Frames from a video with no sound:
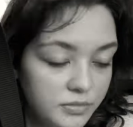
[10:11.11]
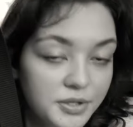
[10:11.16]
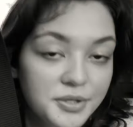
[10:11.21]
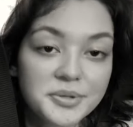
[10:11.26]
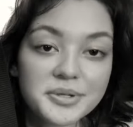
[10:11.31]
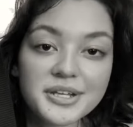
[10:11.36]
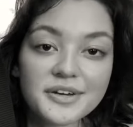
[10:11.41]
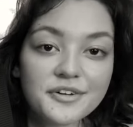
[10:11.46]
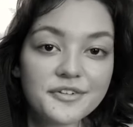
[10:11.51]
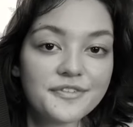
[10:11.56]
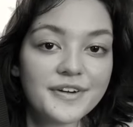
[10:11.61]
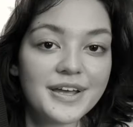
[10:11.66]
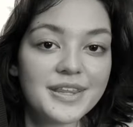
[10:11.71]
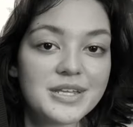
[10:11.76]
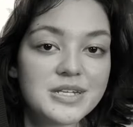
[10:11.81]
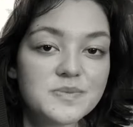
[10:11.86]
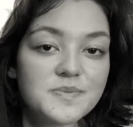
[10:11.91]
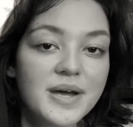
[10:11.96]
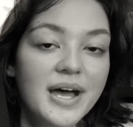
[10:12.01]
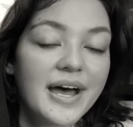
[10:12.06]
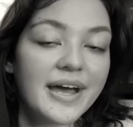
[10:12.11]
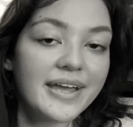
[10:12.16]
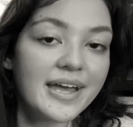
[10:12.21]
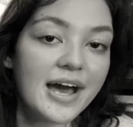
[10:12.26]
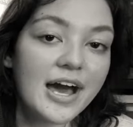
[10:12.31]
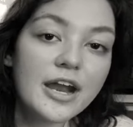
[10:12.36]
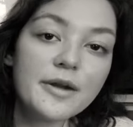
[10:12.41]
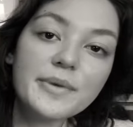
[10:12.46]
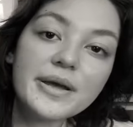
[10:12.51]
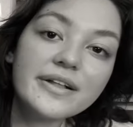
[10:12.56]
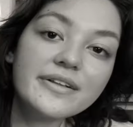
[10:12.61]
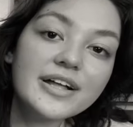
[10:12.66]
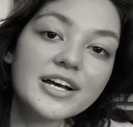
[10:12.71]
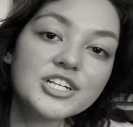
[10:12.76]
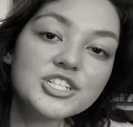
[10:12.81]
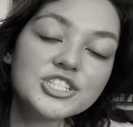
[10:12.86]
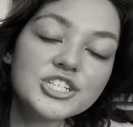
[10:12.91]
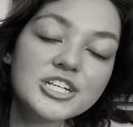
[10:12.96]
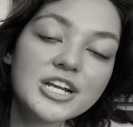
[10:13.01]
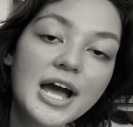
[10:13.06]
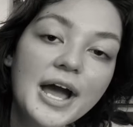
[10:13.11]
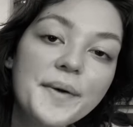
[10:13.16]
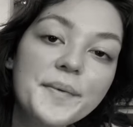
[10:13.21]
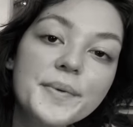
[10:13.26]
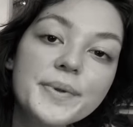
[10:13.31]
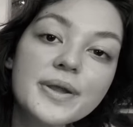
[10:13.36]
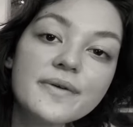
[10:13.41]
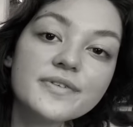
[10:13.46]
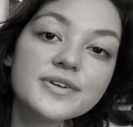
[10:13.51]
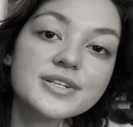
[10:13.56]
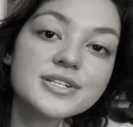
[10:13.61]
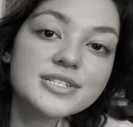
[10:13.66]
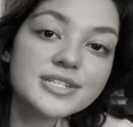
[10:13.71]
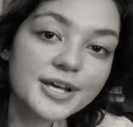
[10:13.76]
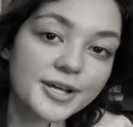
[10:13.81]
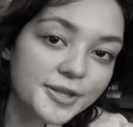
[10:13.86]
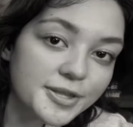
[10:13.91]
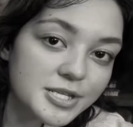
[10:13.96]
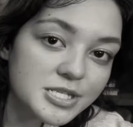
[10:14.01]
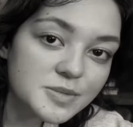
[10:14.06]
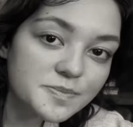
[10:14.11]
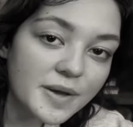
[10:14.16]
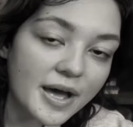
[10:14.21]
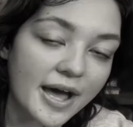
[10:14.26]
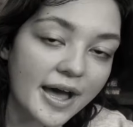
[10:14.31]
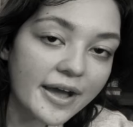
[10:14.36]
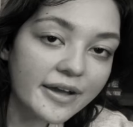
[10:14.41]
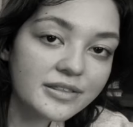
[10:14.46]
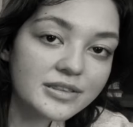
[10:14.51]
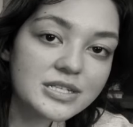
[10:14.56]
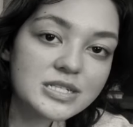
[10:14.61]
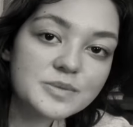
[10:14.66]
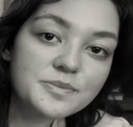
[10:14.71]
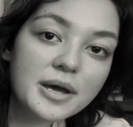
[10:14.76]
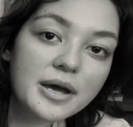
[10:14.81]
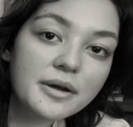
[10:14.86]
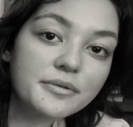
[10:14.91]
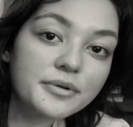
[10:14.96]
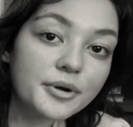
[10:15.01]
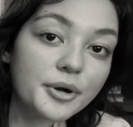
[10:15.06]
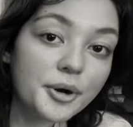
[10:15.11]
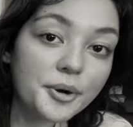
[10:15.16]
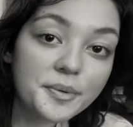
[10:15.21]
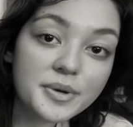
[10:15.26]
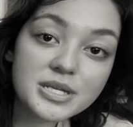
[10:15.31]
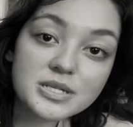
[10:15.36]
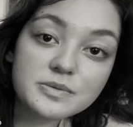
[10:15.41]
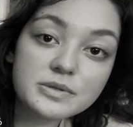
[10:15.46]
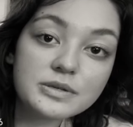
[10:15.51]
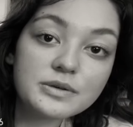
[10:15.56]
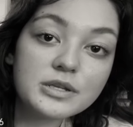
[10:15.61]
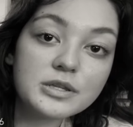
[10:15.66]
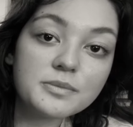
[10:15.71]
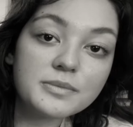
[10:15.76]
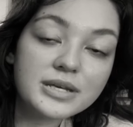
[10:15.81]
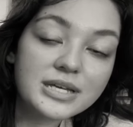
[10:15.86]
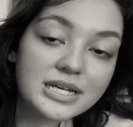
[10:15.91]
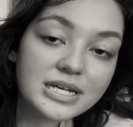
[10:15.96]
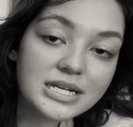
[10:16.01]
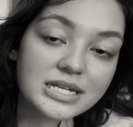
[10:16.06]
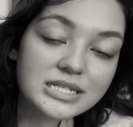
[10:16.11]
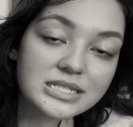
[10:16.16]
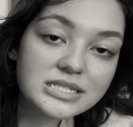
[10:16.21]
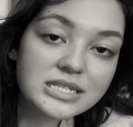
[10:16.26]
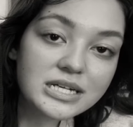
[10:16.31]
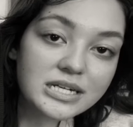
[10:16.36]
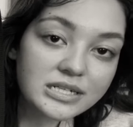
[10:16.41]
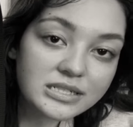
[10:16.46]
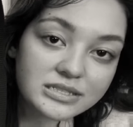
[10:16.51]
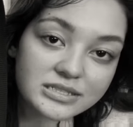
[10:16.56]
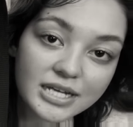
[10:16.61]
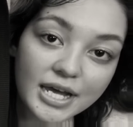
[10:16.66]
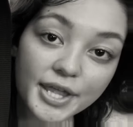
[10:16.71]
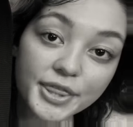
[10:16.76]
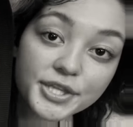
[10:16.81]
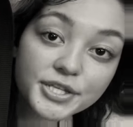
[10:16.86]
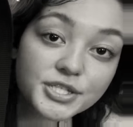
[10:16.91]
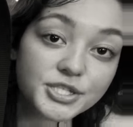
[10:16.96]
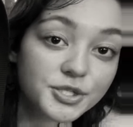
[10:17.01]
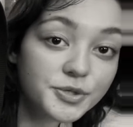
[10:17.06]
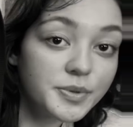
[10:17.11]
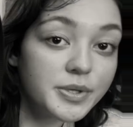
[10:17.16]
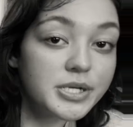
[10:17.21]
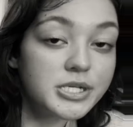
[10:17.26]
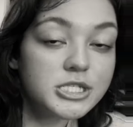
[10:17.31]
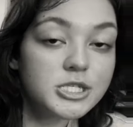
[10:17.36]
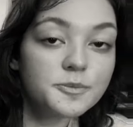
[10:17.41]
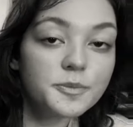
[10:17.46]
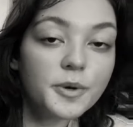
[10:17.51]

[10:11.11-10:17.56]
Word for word: you will never find this bag out of my collection. I will never sell this bag. This bag will always be with me until death do us